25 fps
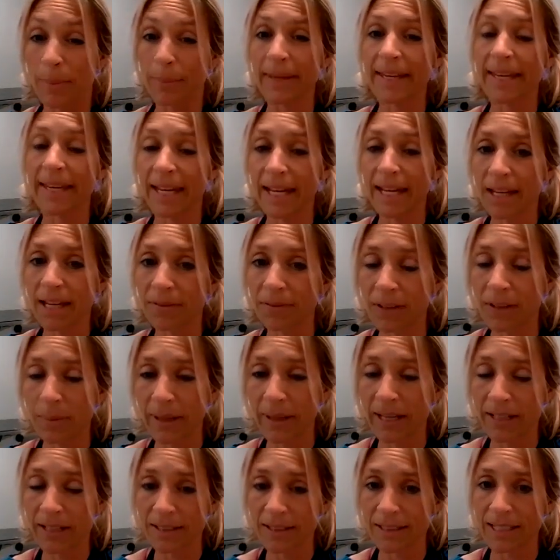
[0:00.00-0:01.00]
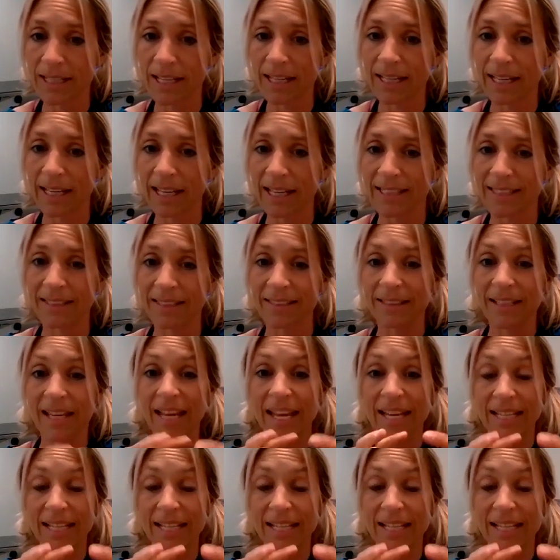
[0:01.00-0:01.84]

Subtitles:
Be careful about staircases.